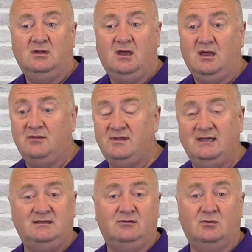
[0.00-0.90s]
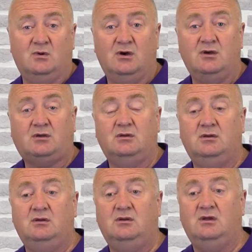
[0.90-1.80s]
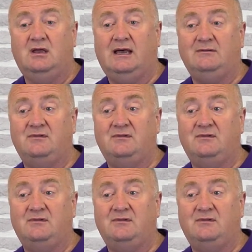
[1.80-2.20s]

they did the work, and